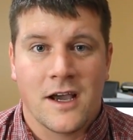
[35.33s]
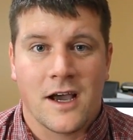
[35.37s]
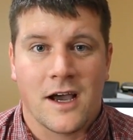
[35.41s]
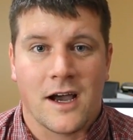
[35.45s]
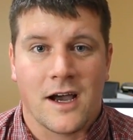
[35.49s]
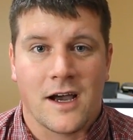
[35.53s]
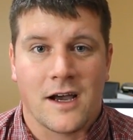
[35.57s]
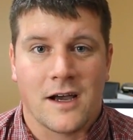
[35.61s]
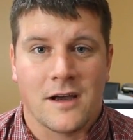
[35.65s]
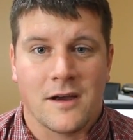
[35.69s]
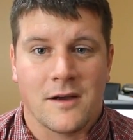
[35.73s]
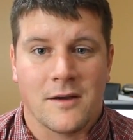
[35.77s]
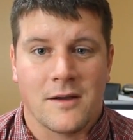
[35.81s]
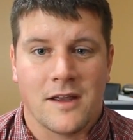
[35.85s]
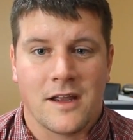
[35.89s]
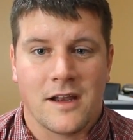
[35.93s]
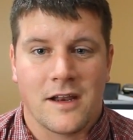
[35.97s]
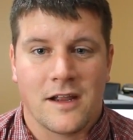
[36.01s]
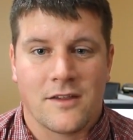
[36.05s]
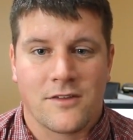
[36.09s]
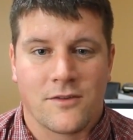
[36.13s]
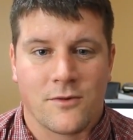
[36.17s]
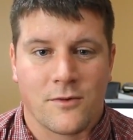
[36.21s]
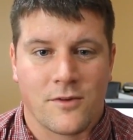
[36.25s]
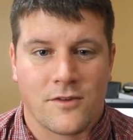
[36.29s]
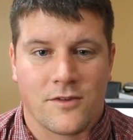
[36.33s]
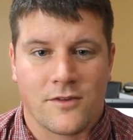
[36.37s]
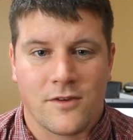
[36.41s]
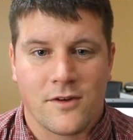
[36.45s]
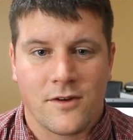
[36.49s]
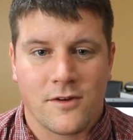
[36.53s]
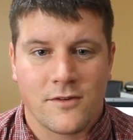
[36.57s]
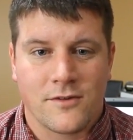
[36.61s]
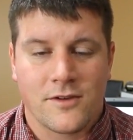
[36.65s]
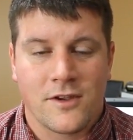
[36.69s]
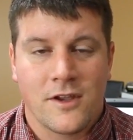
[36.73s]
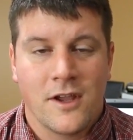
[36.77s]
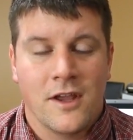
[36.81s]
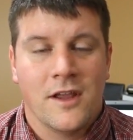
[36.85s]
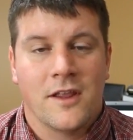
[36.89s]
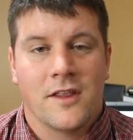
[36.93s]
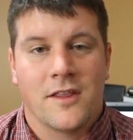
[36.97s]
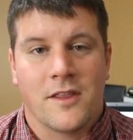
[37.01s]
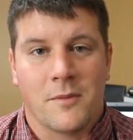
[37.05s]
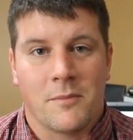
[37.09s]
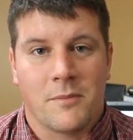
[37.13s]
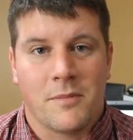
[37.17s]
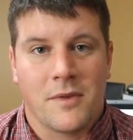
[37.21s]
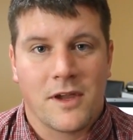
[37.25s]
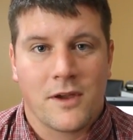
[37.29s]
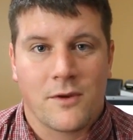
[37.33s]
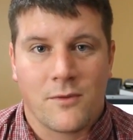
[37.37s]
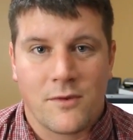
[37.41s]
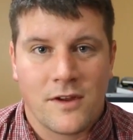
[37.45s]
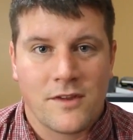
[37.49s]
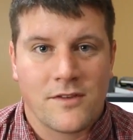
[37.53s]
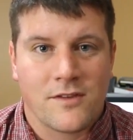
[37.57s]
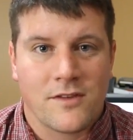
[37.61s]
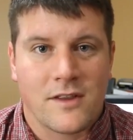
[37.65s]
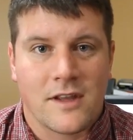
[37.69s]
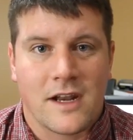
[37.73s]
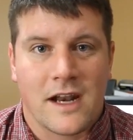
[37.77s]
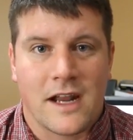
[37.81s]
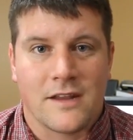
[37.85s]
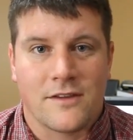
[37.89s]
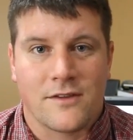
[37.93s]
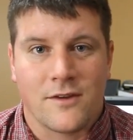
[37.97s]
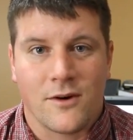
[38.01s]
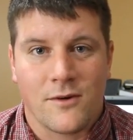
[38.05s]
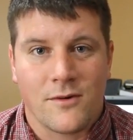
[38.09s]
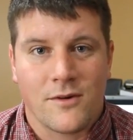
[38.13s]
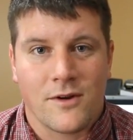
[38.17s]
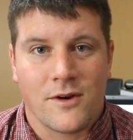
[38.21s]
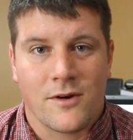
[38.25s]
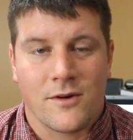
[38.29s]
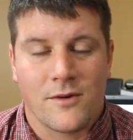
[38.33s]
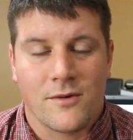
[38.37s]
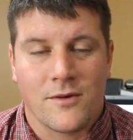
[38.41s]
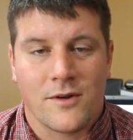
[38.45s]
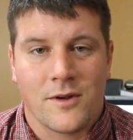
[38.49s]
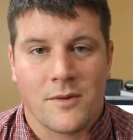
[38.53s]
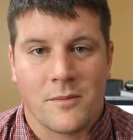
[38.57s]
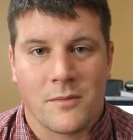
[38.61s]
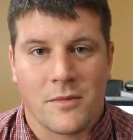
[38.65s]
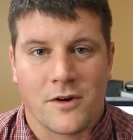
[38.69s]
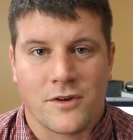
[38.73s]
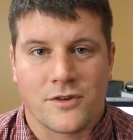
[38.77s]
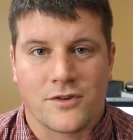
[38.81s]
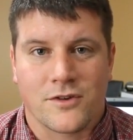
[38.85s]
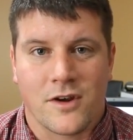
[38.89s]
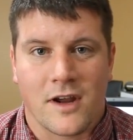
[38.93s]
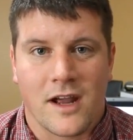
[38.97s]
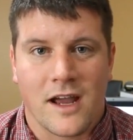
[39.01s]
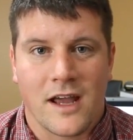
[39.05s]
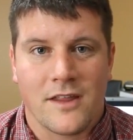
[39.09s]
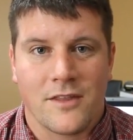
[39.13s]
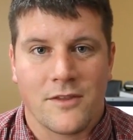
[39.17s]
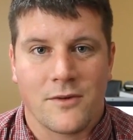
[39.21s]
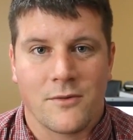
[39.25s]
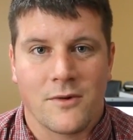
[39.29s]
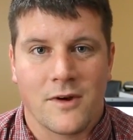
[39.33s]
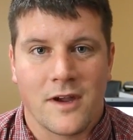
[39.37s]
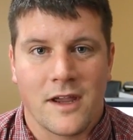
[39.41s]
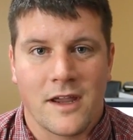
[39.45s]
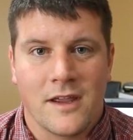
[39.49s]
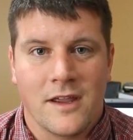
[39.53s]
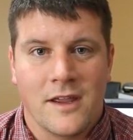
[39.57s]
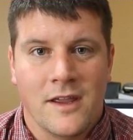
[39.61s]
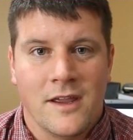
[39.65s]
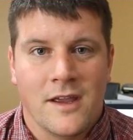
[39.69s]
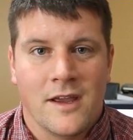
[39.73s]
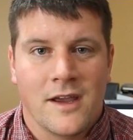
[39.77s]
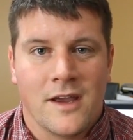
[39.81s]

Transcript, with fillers: and as a result, the big reason that I don't own Berkshire Hathaway